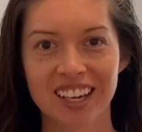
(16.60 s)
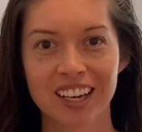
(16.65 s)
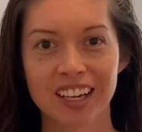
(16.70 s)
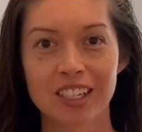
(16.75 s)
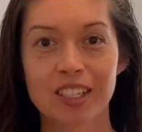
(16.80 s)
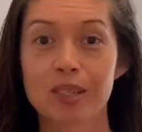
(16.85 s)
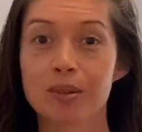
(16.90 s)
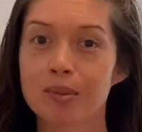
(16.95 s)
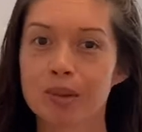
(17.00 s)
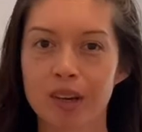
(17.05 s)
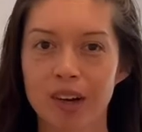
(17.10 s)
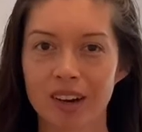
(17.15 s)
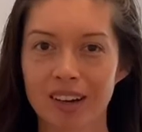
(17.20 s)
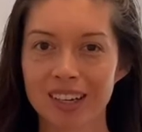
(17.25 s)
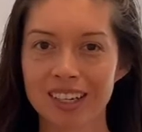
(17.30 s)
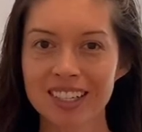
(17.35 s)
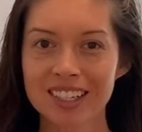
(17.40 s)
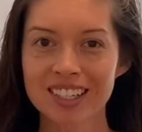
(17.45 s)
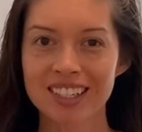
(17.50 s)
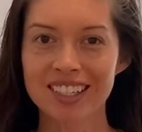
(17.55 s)
To be
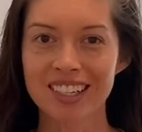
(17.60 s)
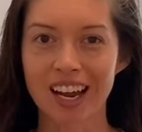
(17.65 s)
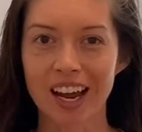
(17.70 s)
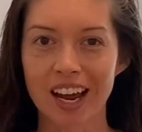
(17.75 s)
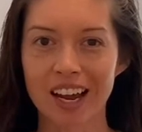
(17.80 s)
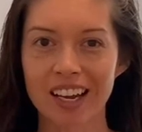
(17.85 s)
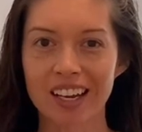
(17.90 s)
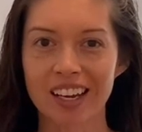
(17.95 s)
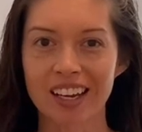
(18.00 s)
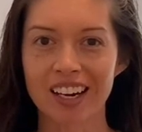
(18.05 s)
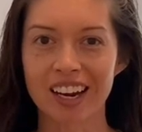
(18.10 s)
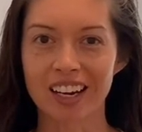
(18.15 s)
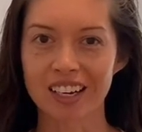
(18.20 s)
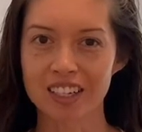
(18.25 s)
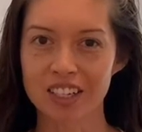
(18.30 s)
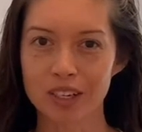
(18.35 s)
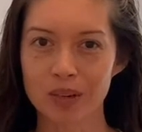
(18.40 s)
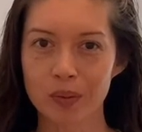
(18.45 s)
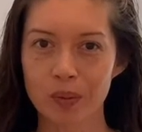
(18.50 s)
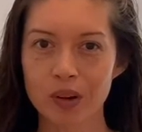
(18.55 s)
honest, I had
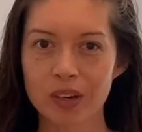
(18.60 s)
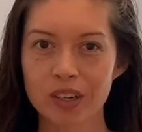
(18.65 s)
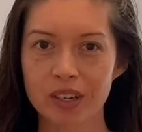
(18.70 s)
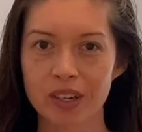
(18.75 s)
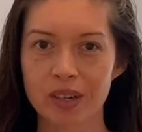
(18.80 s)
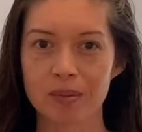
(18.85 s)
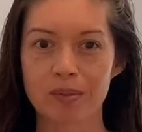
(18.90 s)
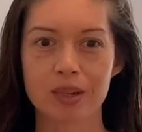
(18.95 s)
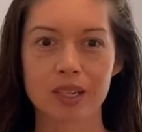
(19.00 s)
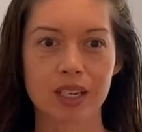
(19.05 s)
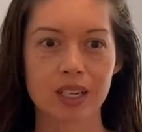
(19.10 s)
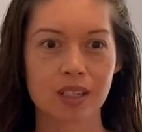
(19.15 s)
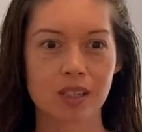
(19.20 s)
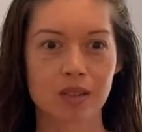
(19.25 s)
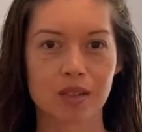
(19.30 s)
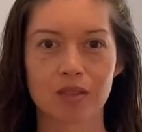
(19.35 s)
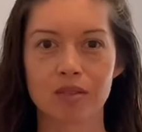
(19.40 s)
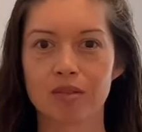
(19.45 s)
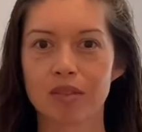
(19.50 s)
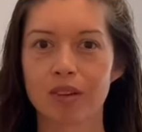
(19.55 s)
actually wondered, because
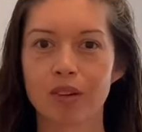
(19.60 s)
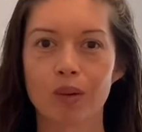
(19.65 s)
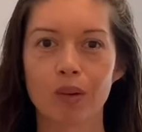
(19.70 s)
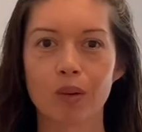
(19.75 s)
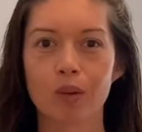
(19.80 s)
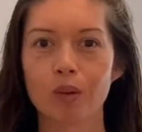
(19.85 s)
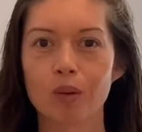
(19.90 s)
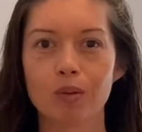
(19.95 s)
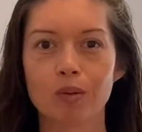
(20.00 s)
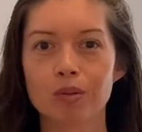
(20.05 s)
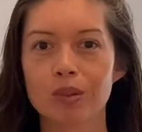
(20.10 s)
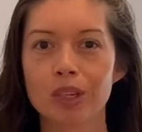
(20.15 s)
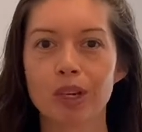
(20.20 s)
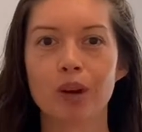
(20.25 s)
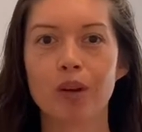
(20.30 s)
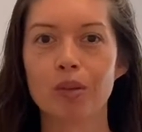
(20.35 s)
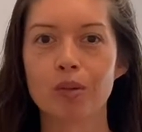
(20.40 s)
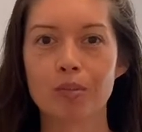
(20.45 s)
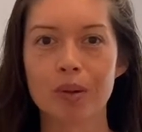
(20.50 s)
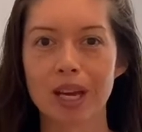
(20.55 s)
of the whole,
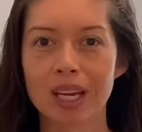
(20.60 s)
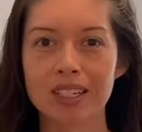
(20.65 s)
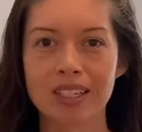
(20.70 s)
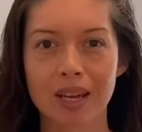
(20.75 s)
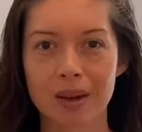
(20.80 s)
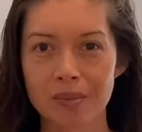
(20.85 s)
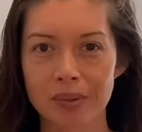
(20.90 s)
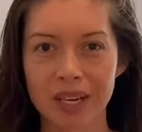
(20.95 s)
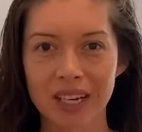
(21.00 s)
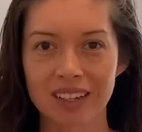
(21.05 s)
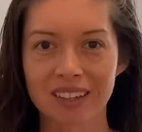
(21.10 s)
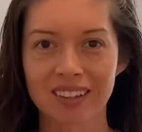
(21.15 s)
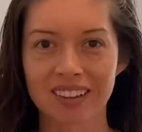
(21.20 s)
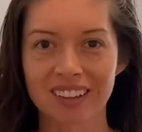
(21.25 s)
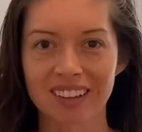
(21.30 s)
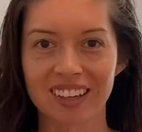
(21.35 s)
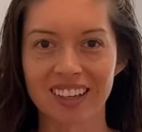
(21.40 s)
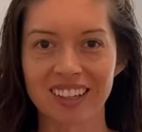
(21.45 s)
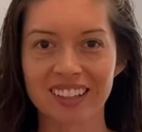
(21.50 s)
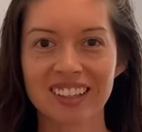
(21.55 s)
the pandemic
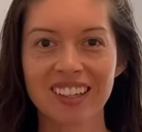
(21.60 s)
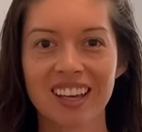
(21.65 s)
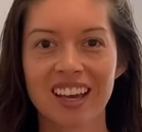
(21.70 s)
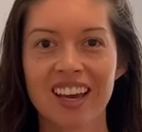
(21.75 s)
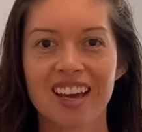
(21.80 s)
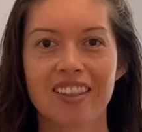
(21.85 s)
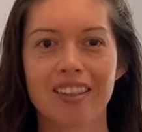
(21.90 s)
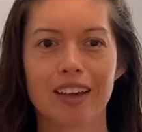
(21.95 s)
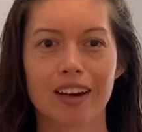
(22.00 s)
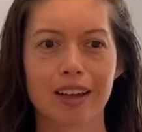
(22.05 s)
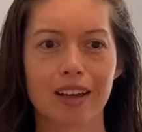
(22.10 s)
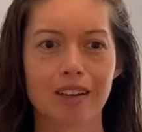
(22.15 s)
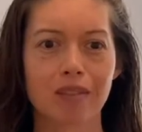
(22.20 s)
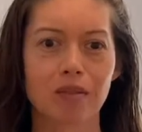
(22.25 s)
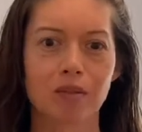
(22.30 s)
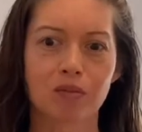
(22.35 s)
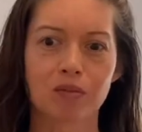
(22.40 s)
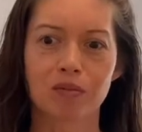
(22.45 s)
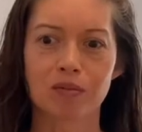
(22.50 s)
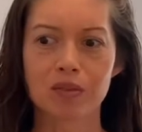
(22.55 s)
thing, that I
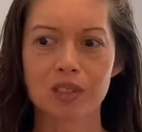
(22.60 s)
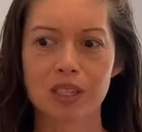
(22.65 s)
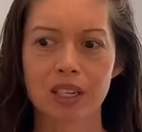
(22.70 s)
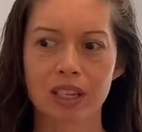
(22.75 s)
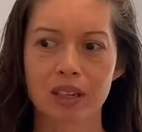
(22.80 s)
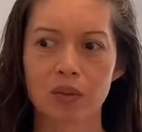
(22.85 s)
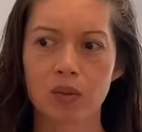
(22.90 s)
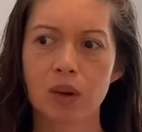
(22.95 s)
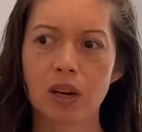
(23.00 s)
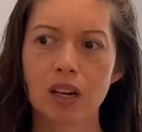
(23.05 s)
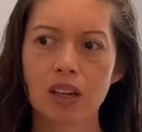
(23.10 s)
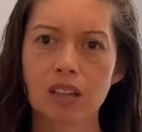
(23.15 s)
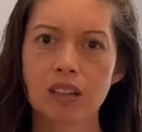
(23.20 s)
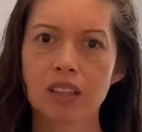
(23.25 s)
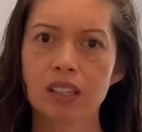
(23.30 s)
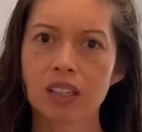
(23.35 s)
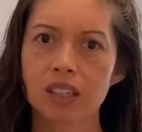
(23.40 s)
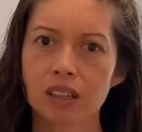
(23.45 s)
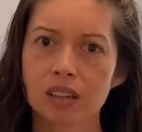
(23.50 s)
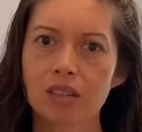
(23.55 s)
was like, well,
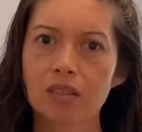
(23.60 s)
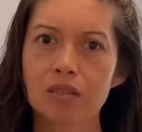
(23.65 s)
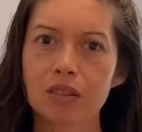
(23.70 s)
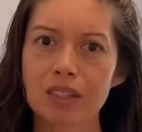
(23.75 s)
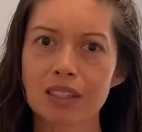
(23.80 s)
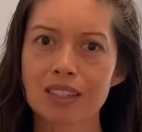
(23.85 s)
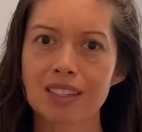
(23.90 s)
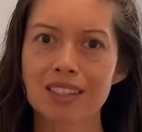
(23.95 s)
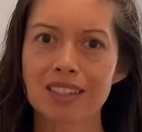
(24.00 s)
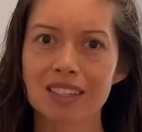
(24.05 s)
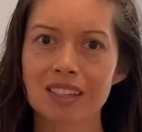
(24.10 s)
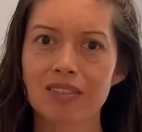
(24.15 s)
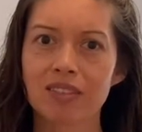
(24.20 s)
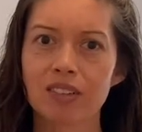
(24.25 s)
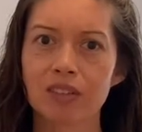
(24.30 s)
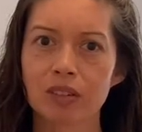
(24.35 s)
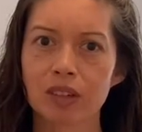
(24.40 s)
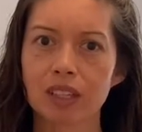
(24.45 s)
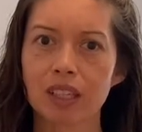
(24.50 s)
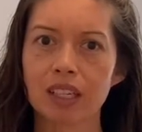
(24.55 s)
is this even
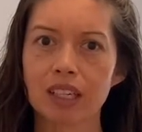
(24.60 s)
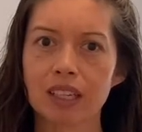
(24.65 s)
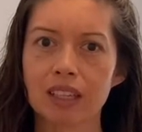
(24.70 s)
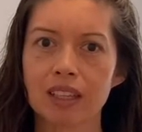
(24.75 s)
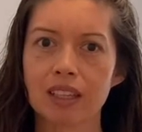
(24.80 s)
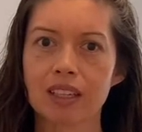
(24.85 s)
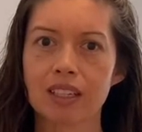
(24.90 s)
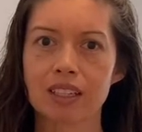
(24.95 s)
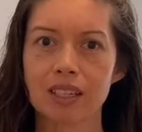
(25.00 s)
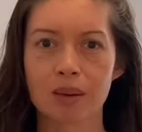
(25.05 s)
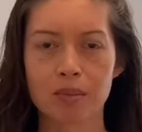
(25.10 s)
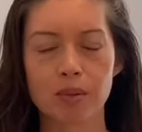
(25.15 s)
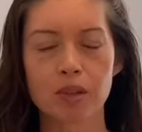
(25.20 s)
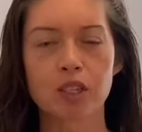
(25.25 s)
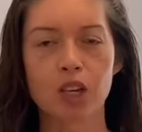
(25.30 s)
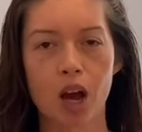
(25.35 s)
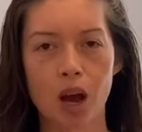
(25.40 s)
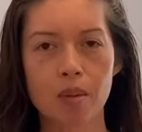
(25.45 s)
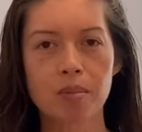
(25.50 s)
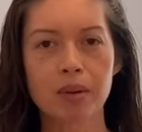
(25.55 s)
really the type of
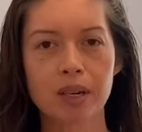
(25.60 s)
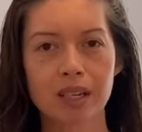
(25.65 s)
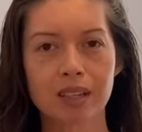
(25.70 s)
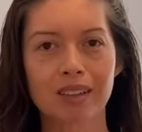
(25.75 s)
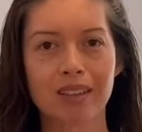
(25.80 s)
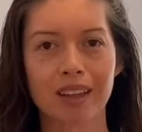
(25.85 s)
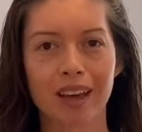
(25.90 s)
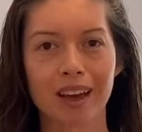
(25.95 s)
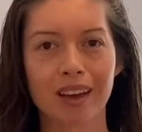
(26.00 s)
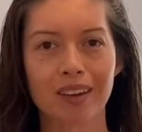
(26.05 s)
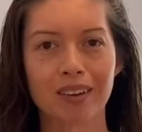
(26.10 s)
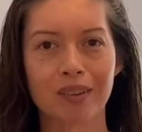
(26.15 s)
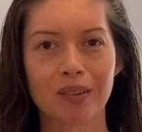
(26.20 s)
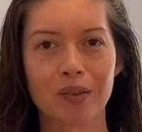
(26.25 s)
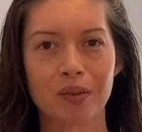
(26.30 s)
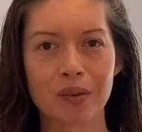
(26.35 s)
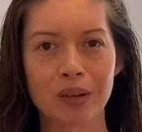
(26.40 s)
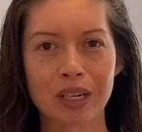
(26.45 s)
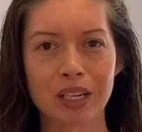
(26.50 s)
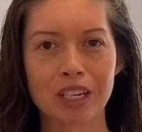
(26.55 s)
topic that
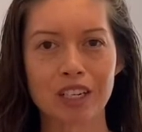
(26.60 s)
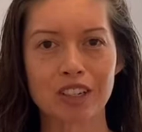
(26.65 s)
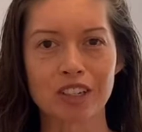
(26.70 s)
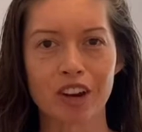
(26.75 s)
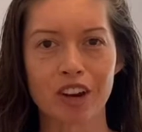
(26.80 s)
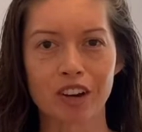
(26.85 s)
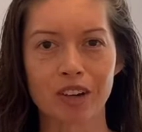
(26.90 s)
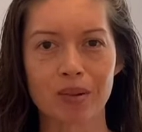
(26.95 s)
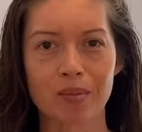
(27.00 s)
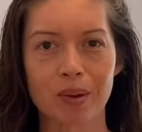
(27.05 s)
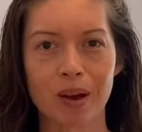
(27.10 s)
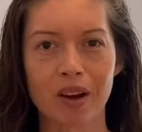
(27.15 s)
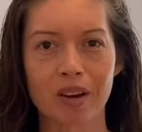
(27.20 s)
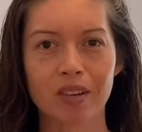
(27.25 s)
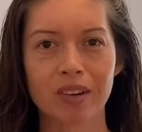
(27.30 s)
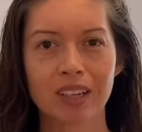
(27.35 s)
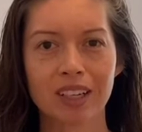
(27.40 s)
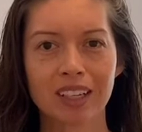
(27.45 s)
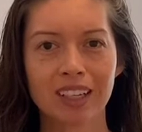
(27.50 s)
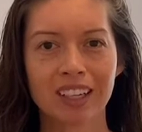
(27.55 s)
we need to talk about?